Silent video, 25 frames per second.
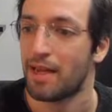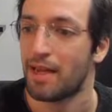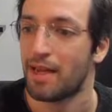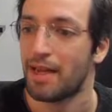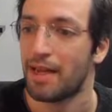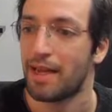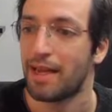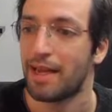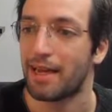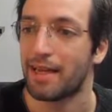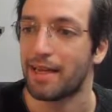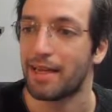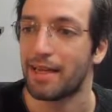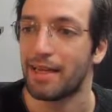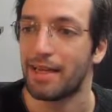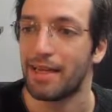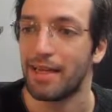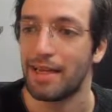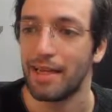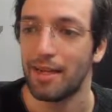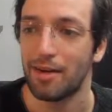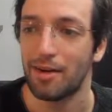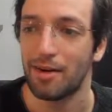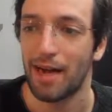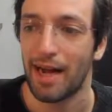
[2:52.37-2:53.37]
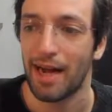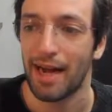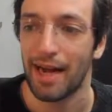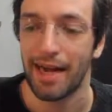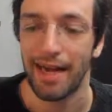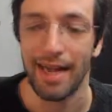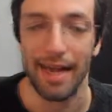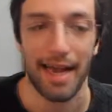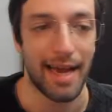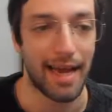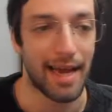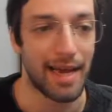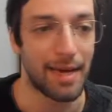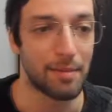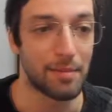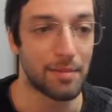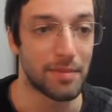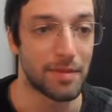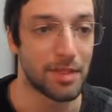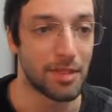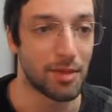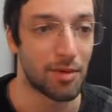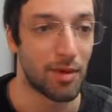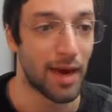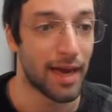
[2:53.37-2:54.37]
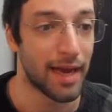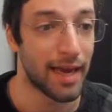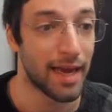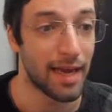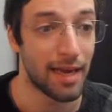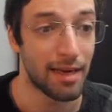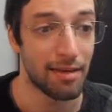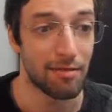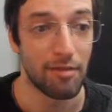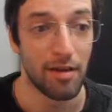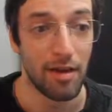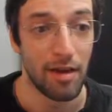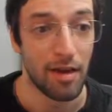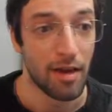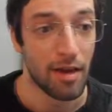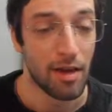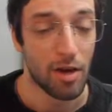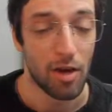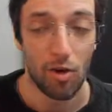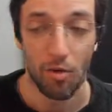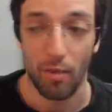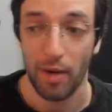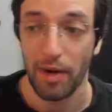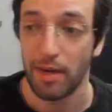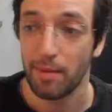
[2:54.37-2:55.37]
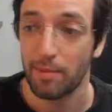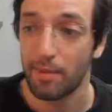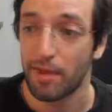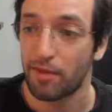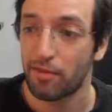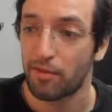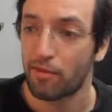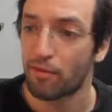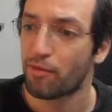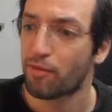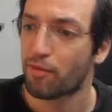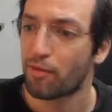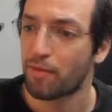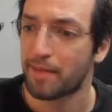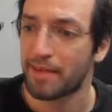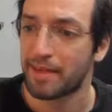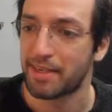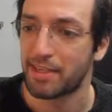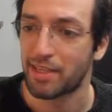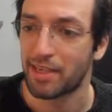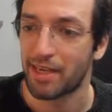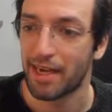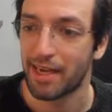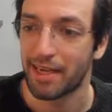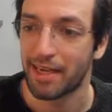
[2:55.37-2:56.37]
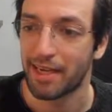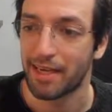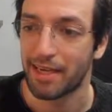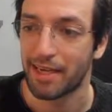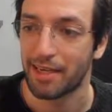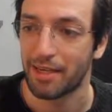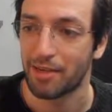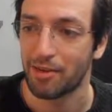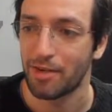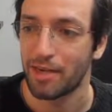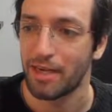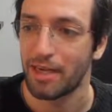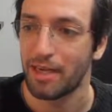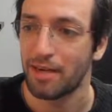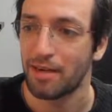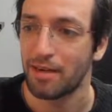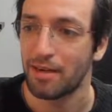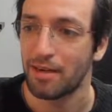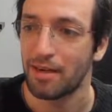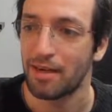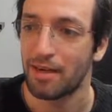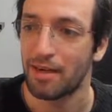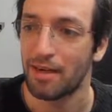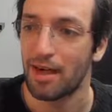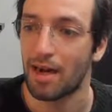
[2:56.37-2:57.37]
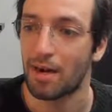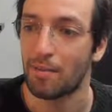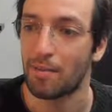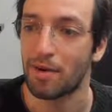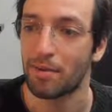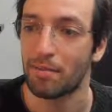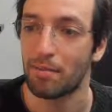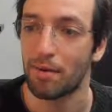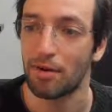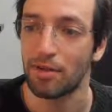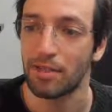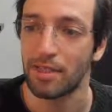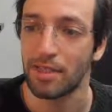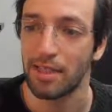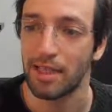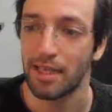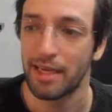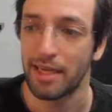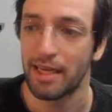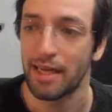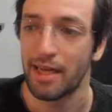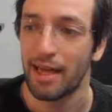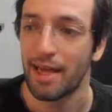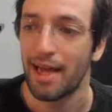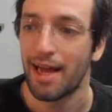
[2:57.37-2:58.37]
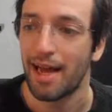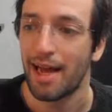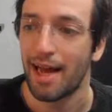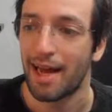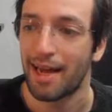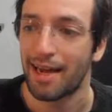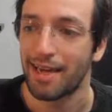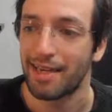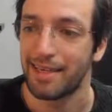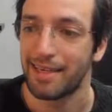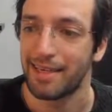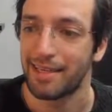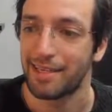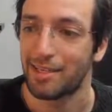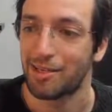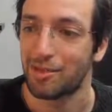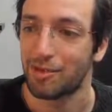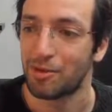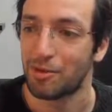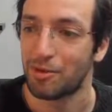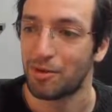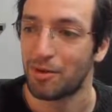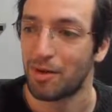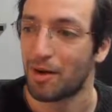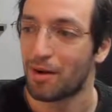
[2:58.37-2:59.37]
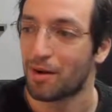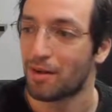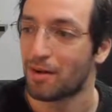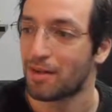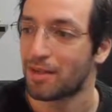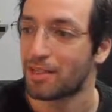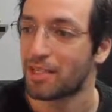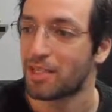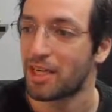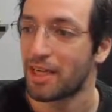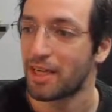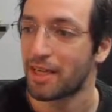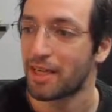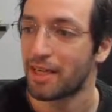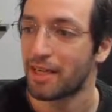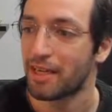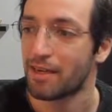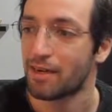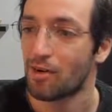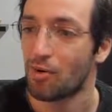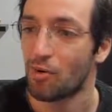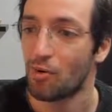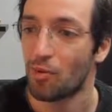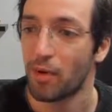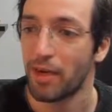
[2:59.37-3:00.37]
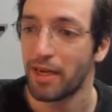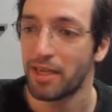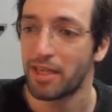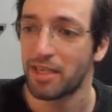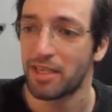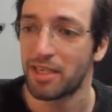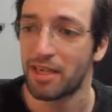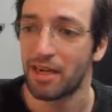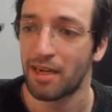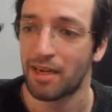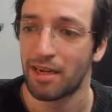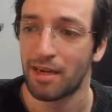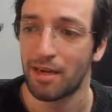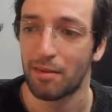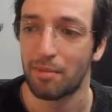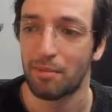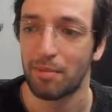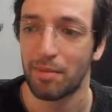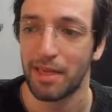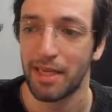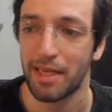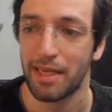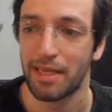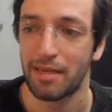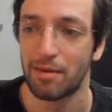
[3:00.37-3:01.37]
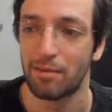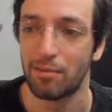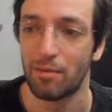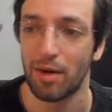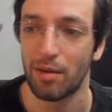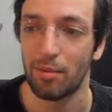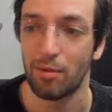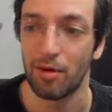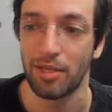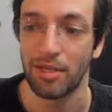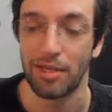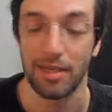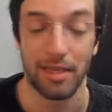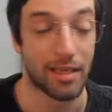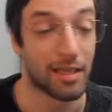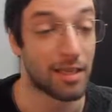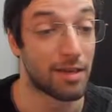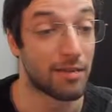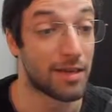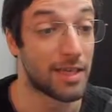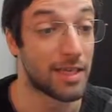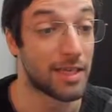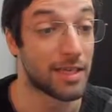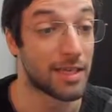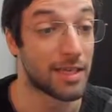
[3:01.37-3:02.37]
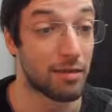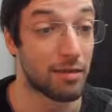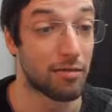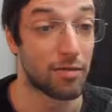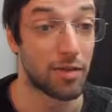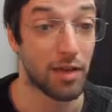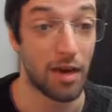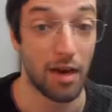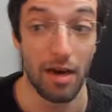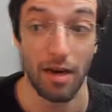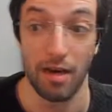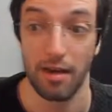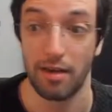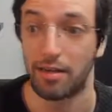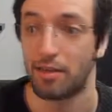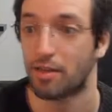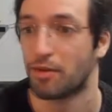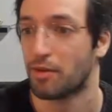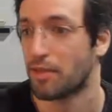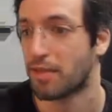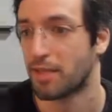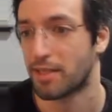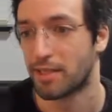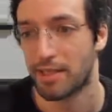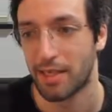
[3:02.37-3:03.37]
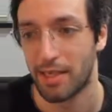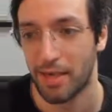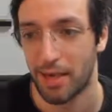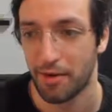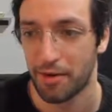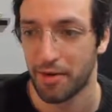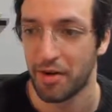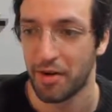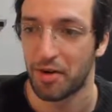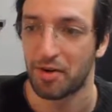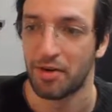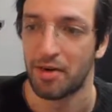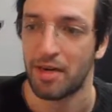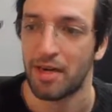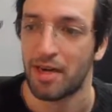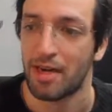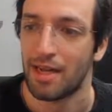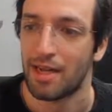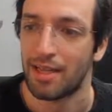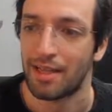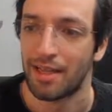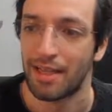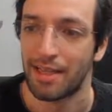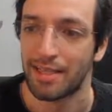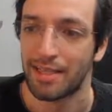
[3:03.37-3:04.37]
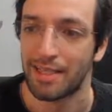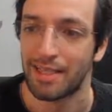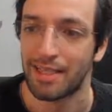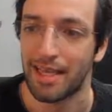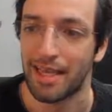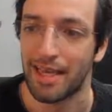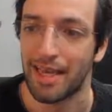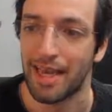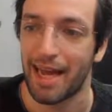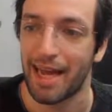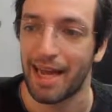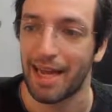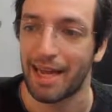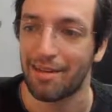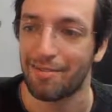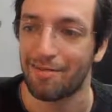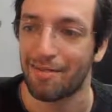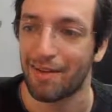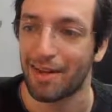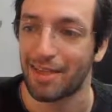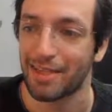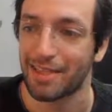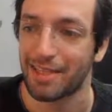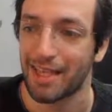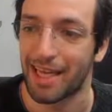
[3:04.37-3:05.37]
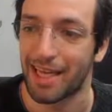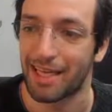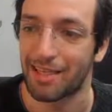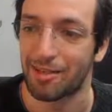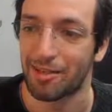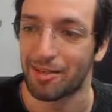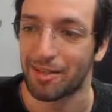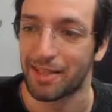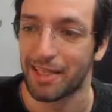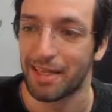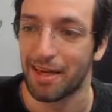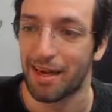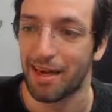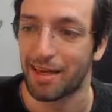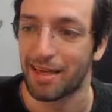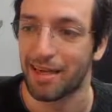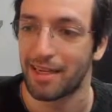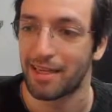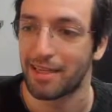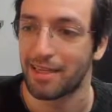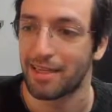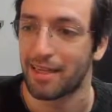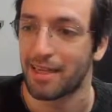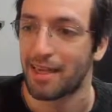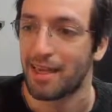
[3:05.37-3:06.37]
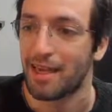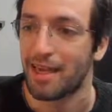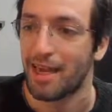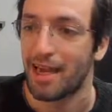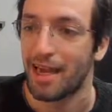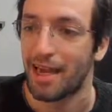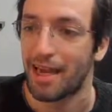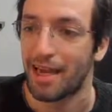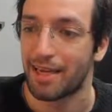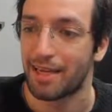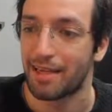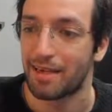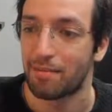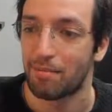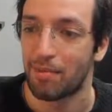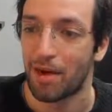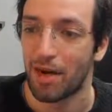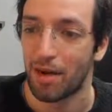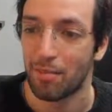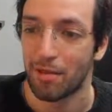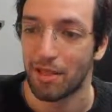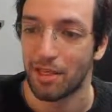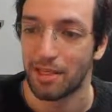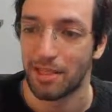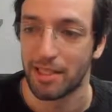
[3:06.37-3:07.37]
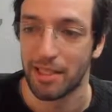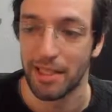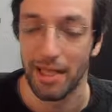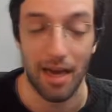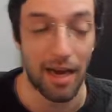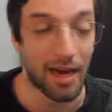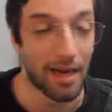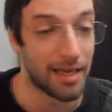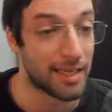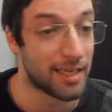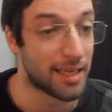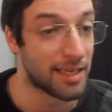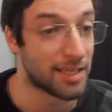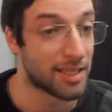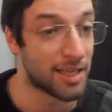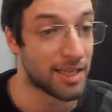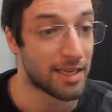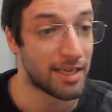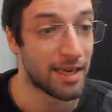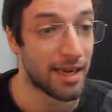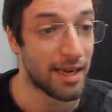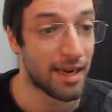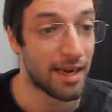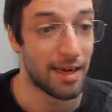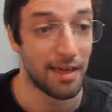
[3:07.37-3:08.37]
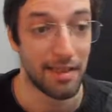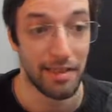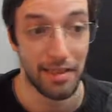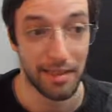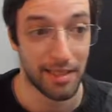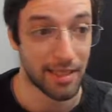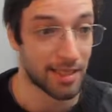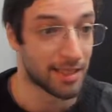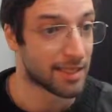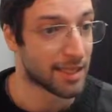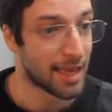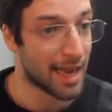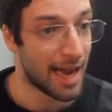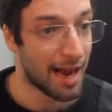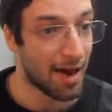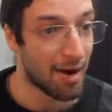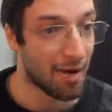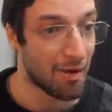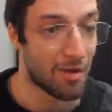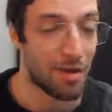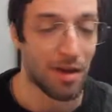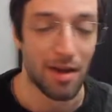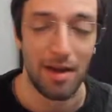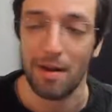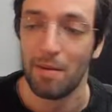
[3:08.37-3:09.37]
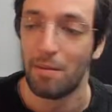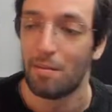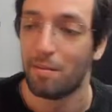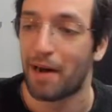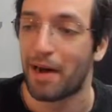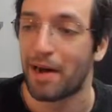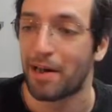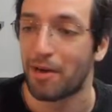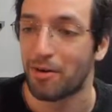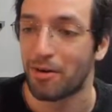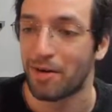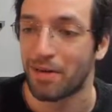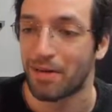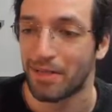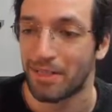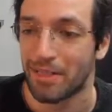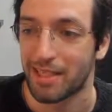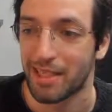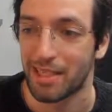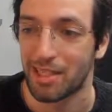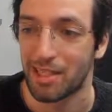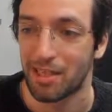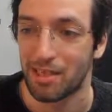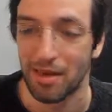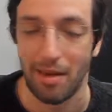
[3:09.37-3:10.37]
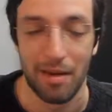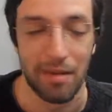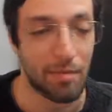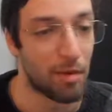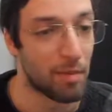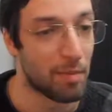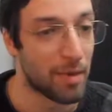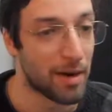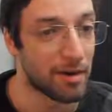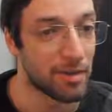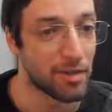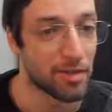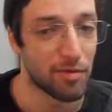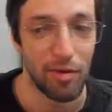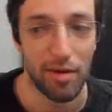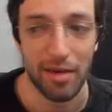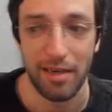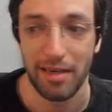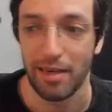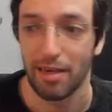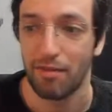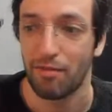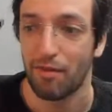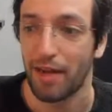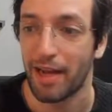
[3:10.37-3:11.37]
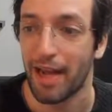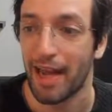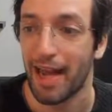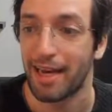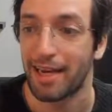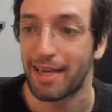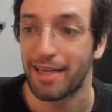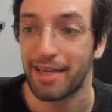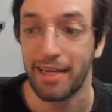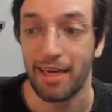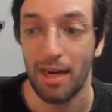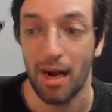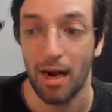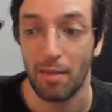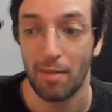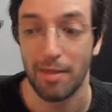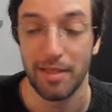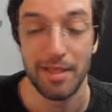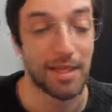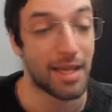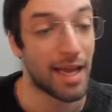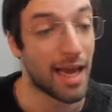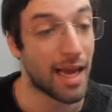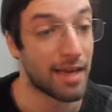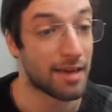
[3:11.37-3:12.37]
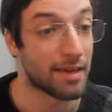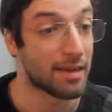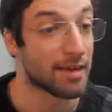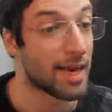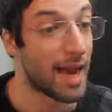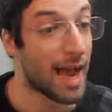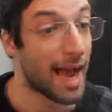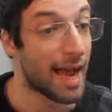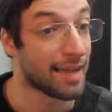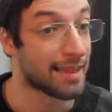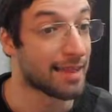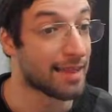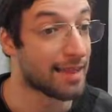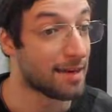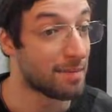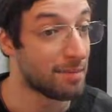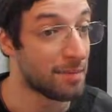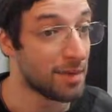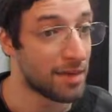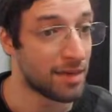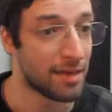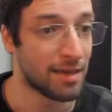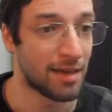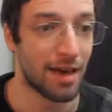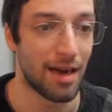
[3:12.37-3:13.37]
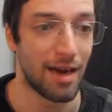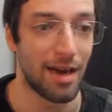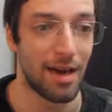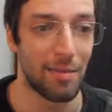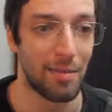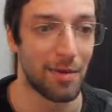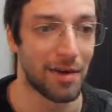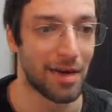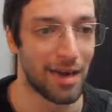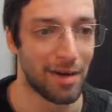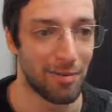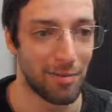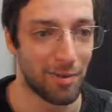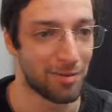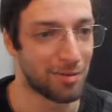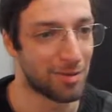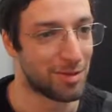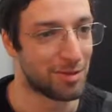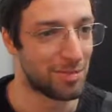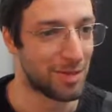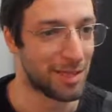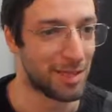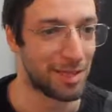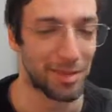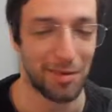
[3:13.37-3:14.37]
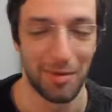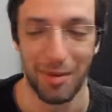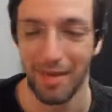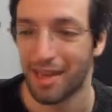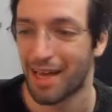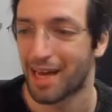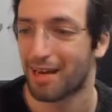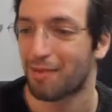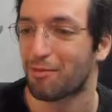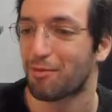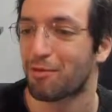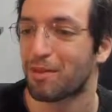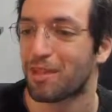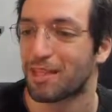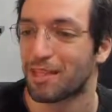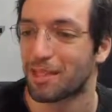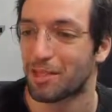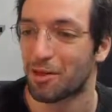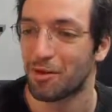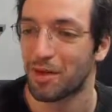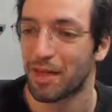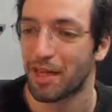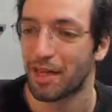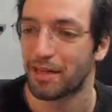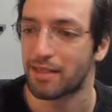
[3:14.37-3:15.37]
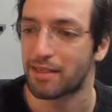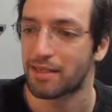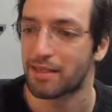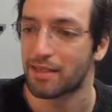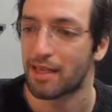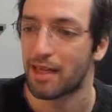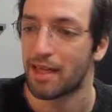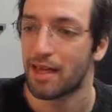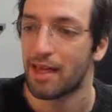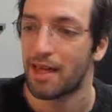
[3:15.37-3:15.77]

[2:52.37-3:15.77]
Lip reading: And here I am. So I have quite a bit of information I can enter here, but mostly I need to check in which completed preparation activities done. So in this scenario, let's say I've scheduled the audit and published the audit agenda, and this is how my organization prepares for it. If I had any comments, I could add them, but I won't be doing that for this showcase.